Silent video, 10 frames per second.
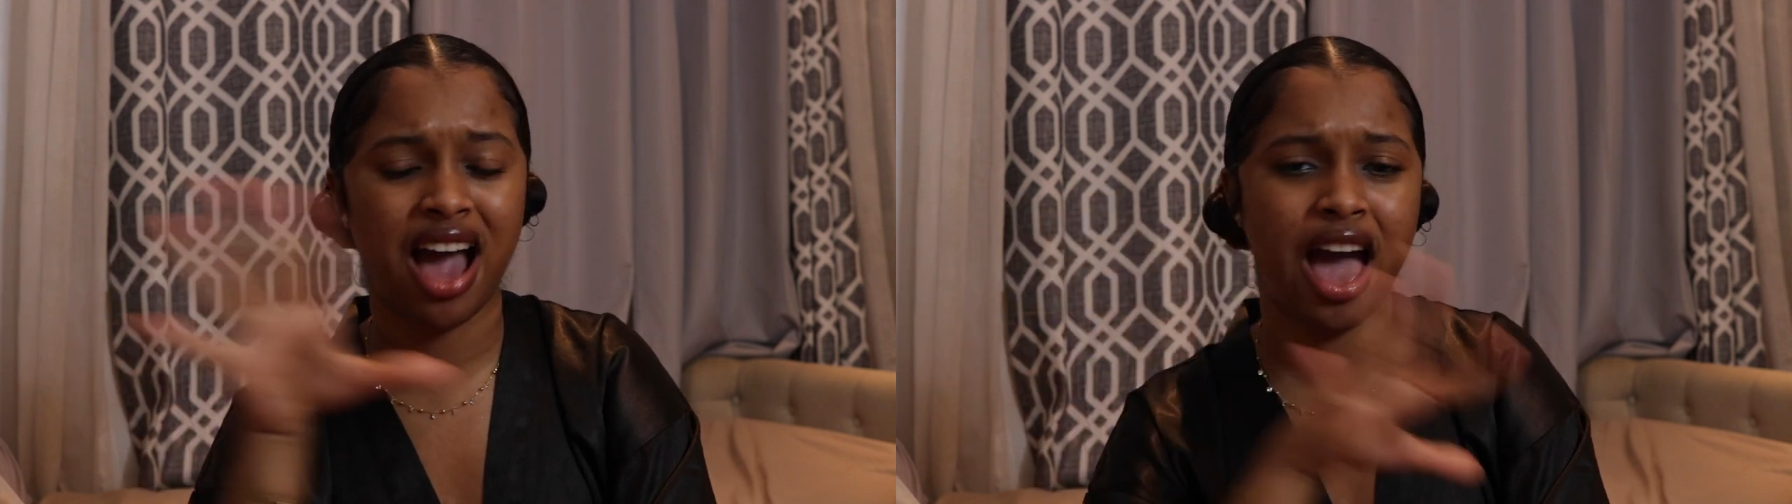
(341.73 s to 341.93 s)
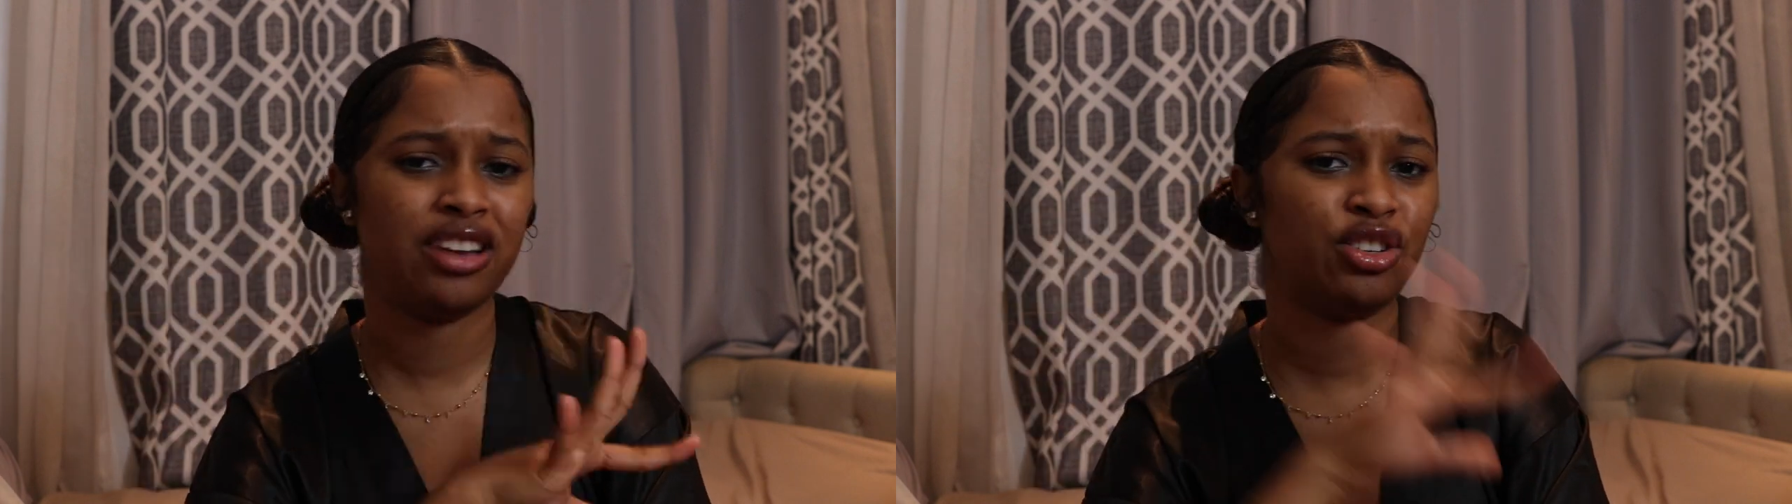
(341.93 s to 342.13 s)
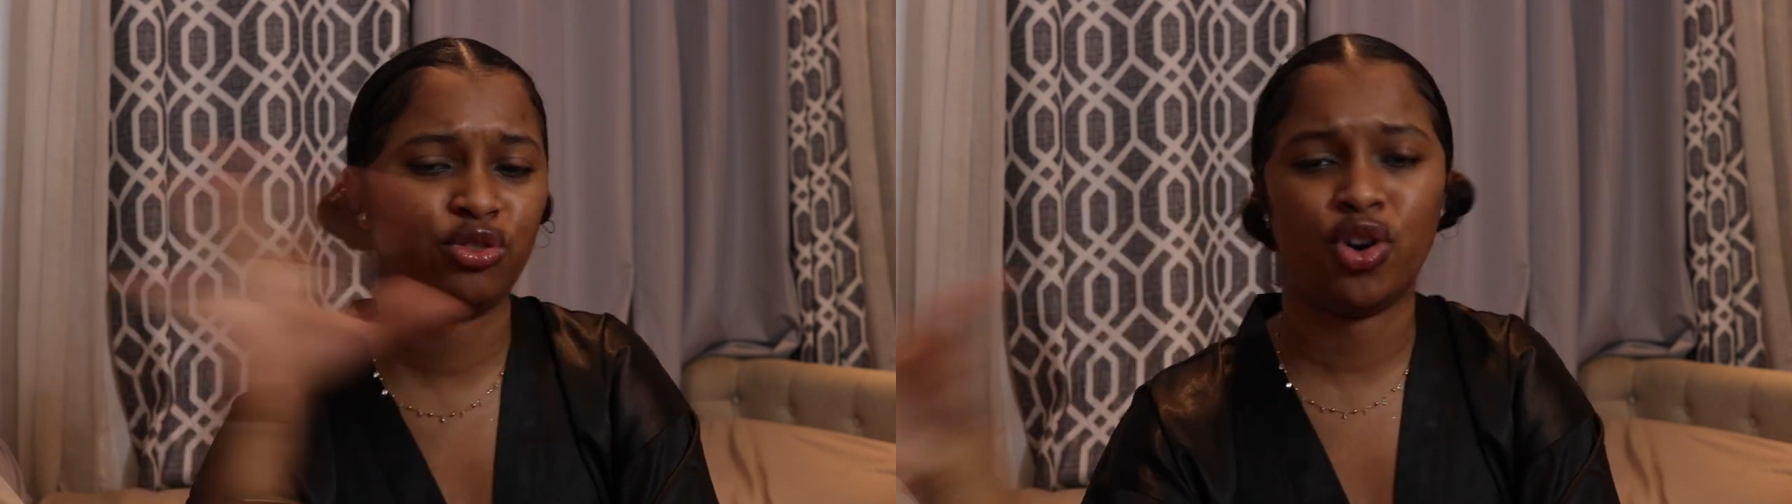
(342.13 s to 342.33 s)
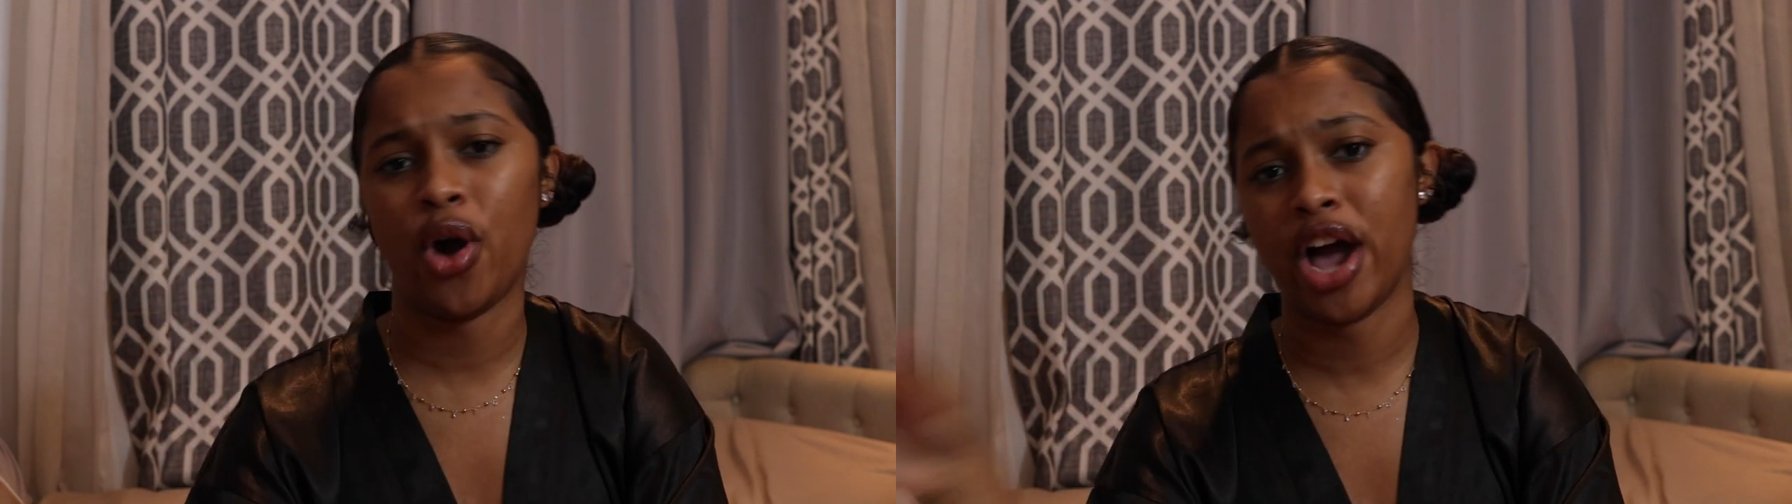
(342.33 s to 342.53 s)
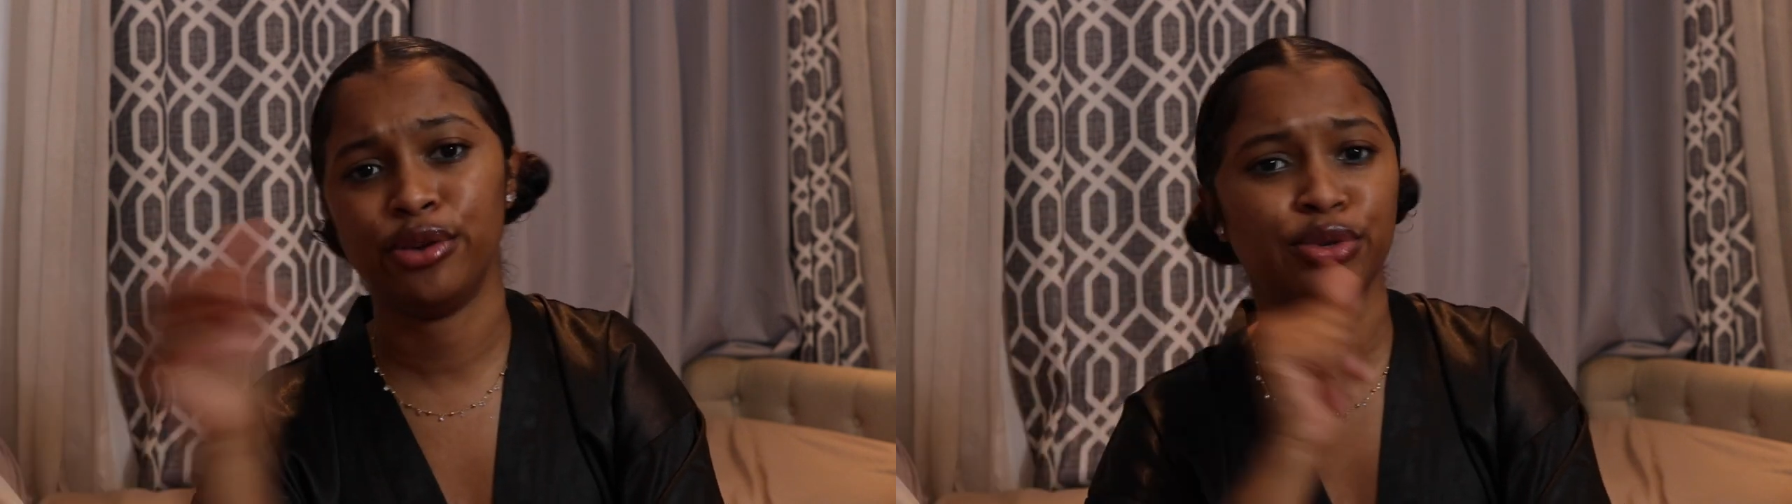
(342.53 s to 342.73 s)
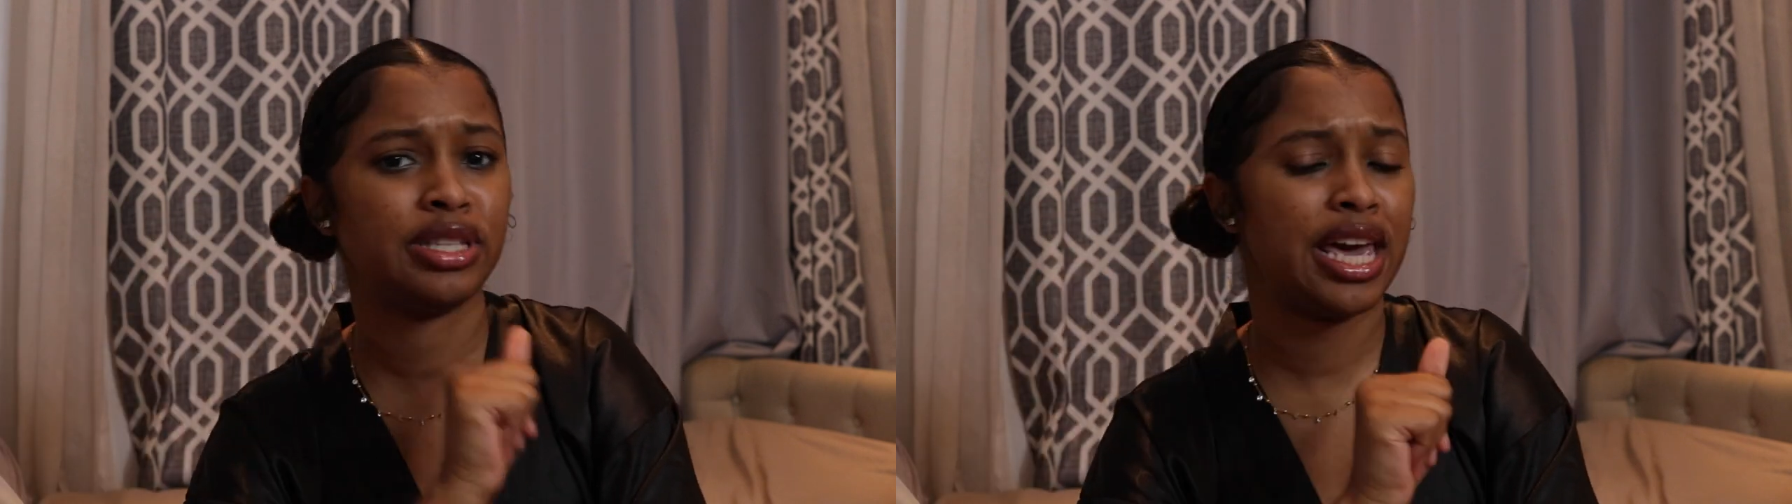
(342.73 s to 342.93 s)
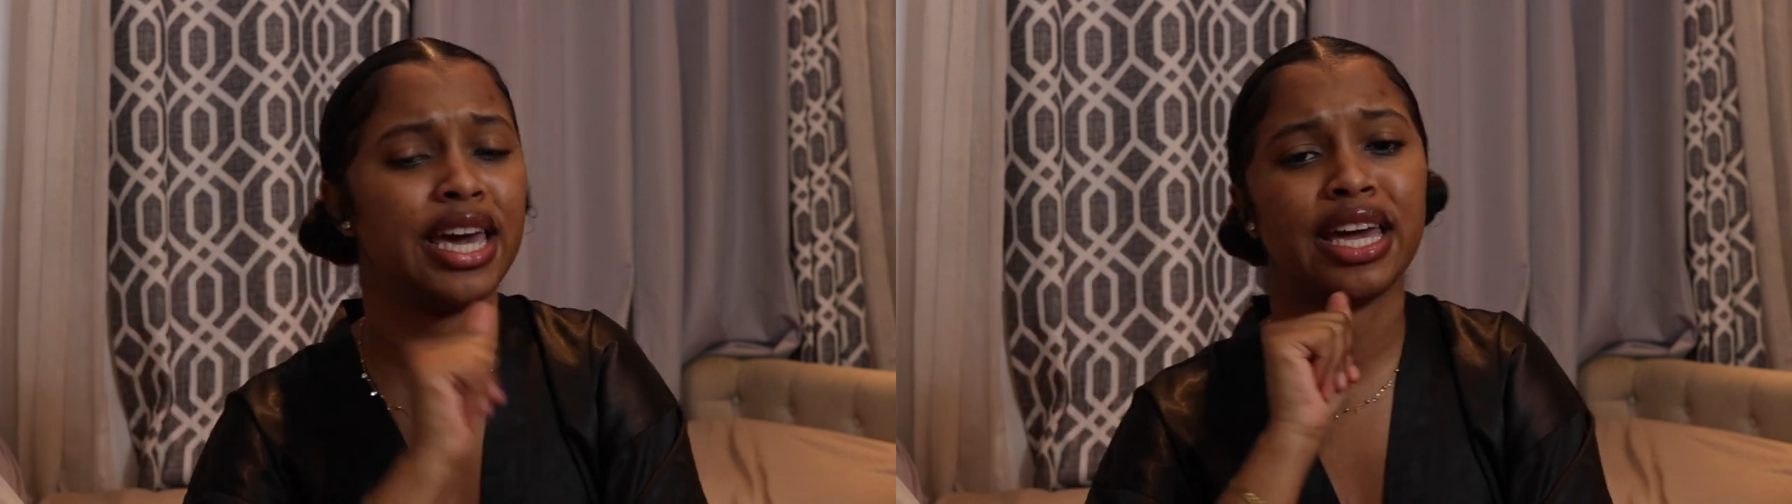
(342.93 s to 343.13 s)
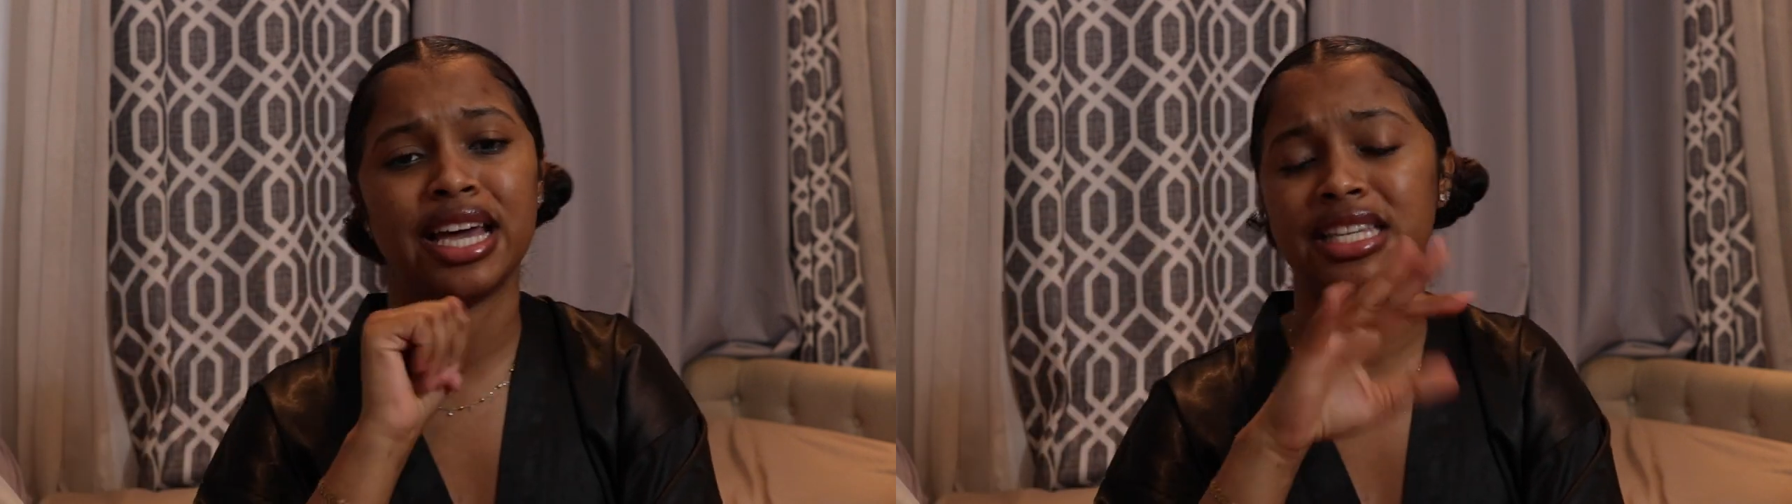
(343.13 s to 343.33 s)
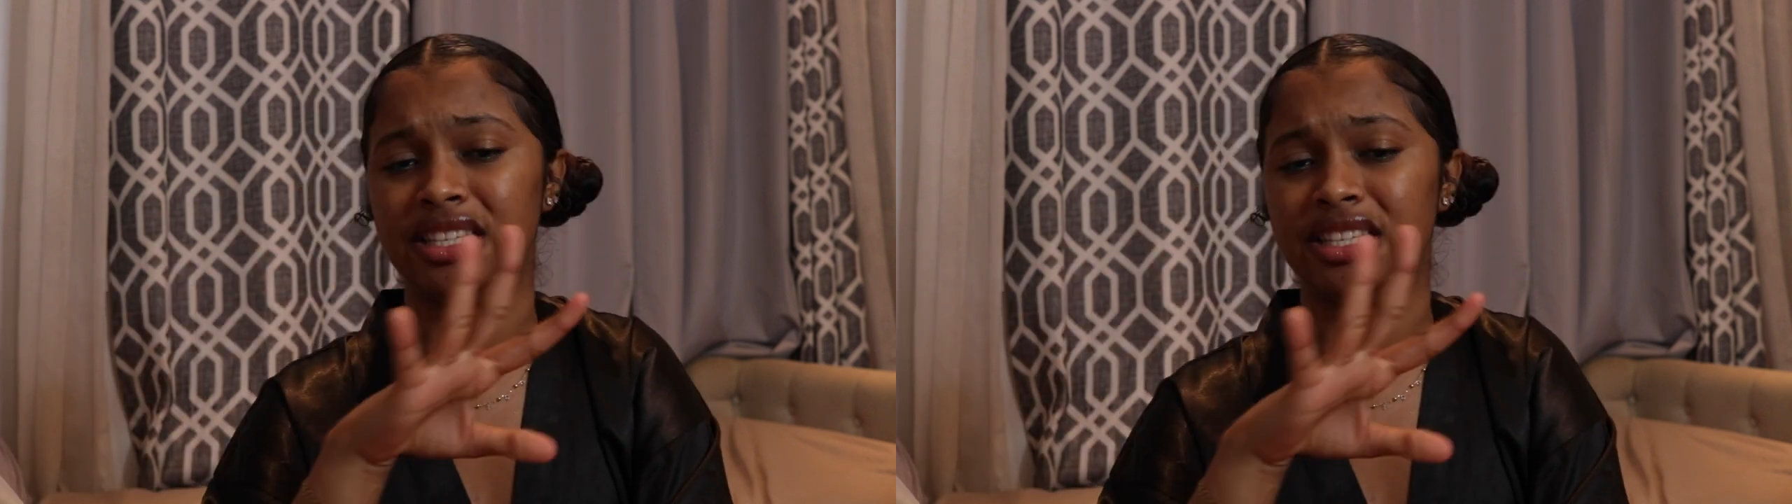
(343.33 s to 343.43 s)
I don't know how you say it.